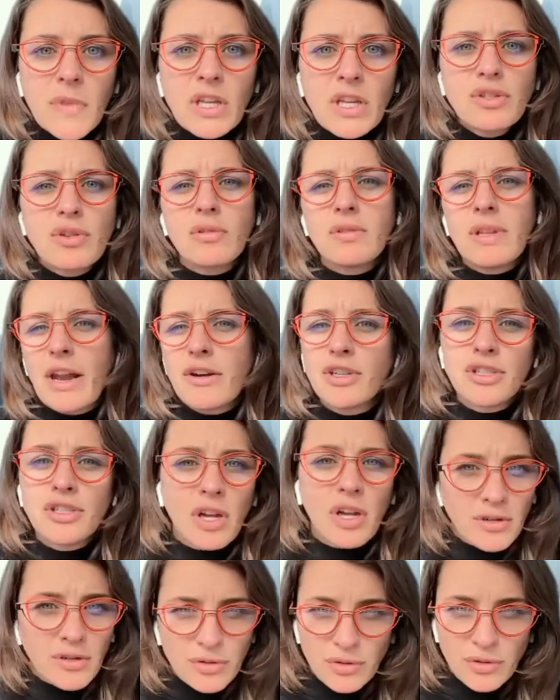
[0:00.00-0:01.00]
so ladders
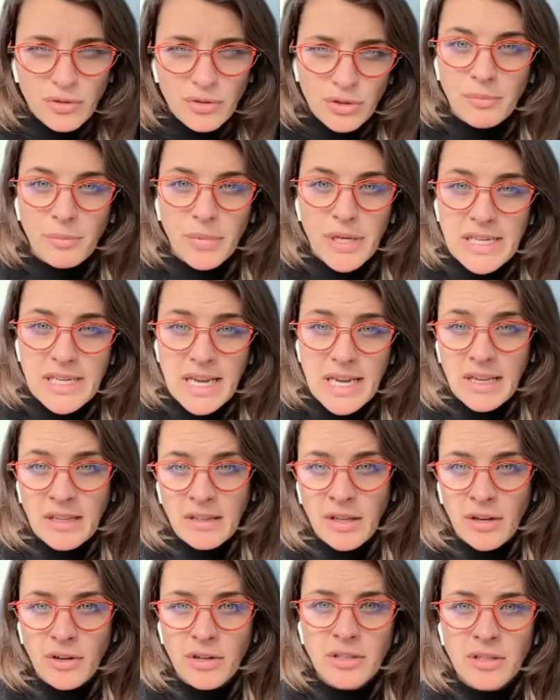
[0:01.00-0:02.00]
also shouldn't be
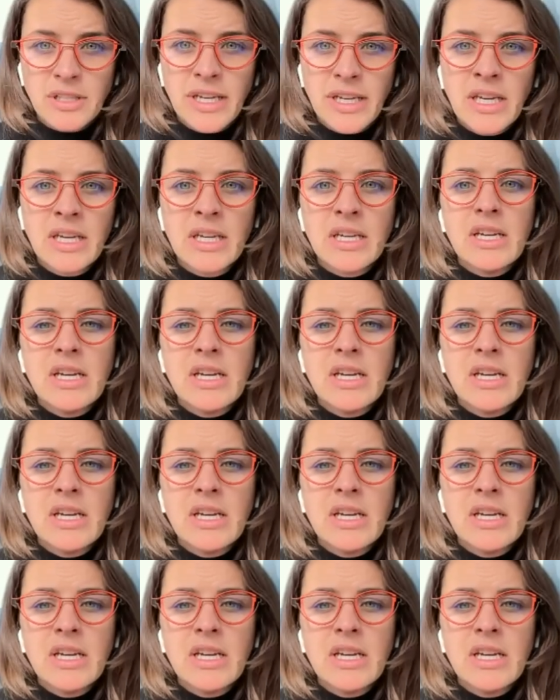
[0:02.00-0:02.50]
taken literally